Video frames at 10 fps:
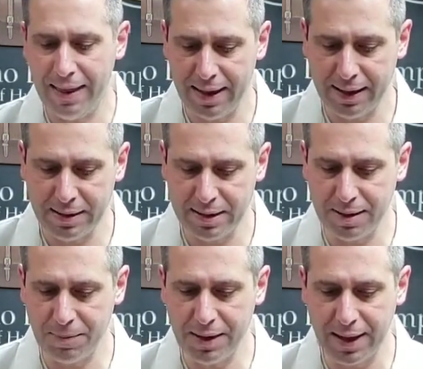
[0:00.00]
think
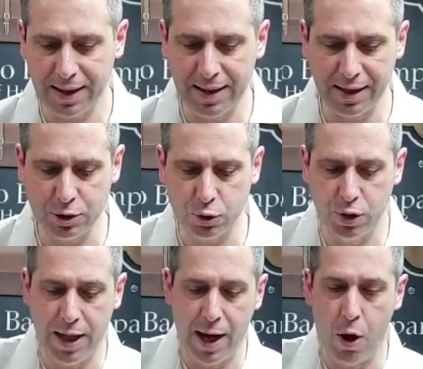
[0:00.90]
something like this
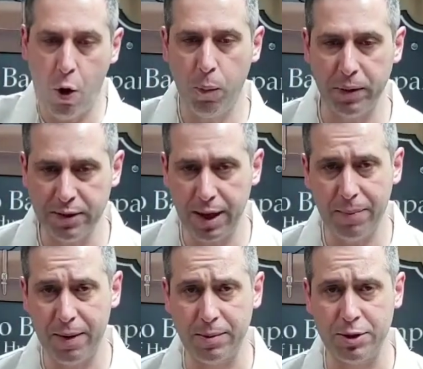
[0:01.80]
that opens
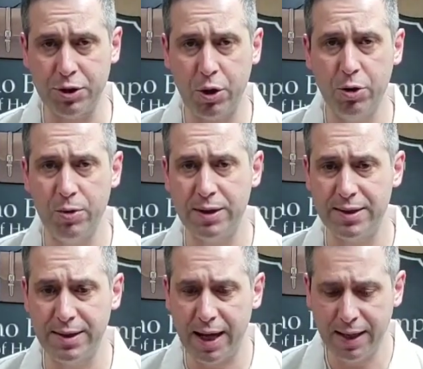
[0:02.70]
up, and I'm going to show you in a
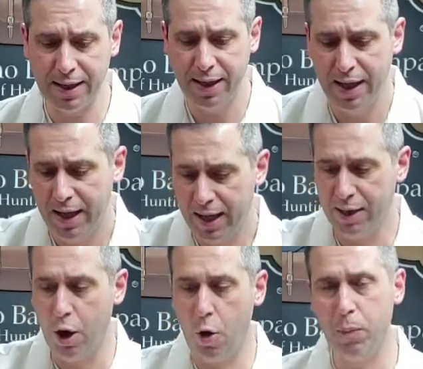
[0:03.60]
second,
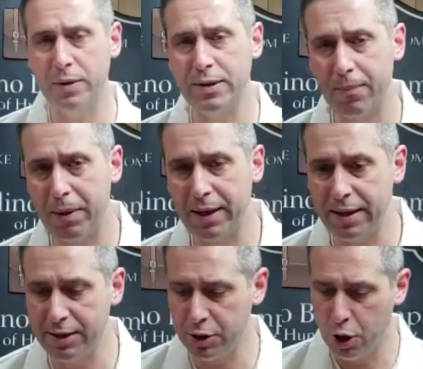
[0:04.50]
it opens up like
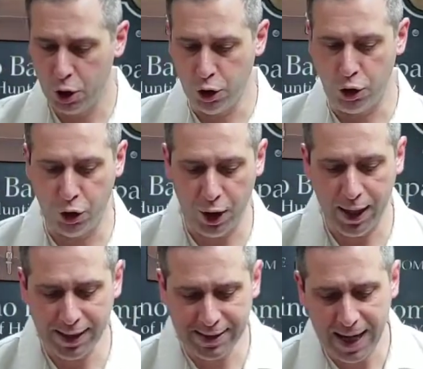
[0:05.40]
this.
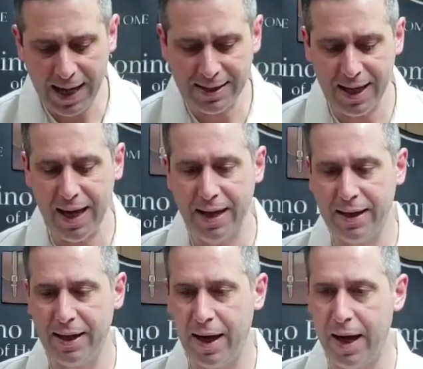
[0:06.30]
It's going
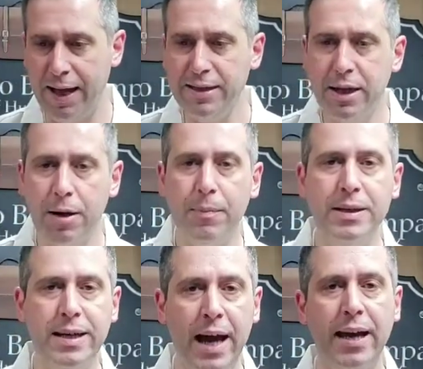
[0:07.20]
to be
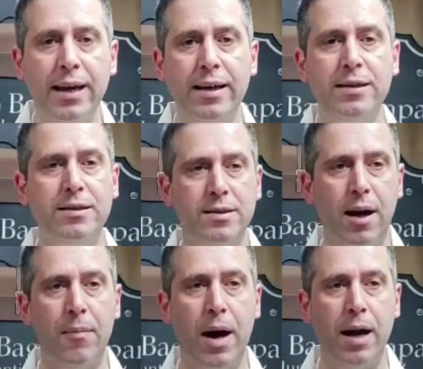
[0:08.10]
taking
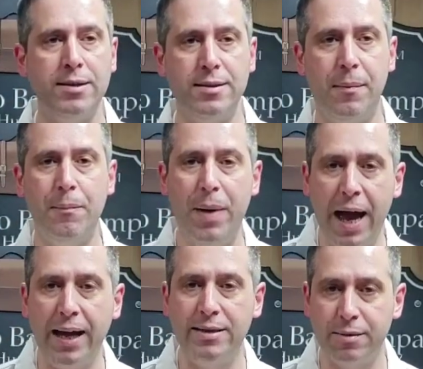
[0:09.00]
some
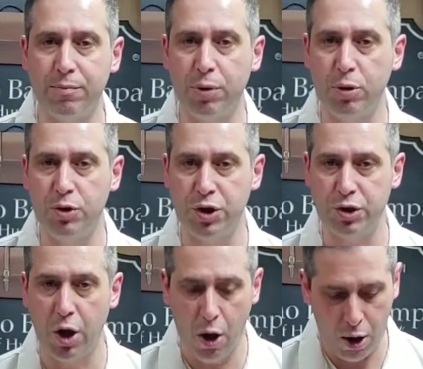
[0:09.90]
bangs and
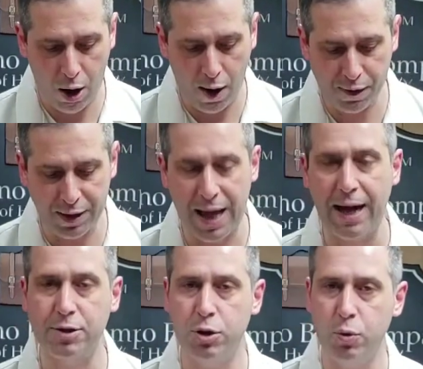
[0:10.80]
bruises on the
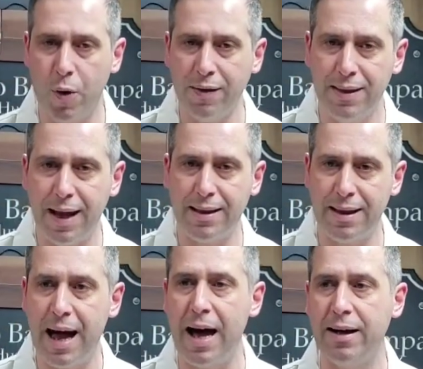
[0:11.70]
lock. So you want that
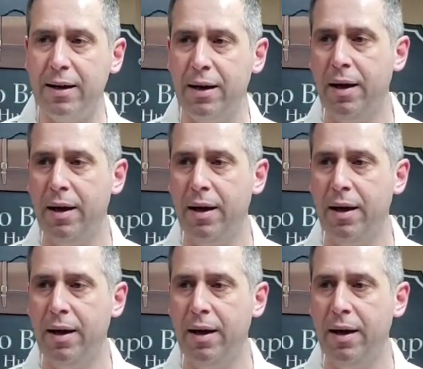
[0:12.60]
lock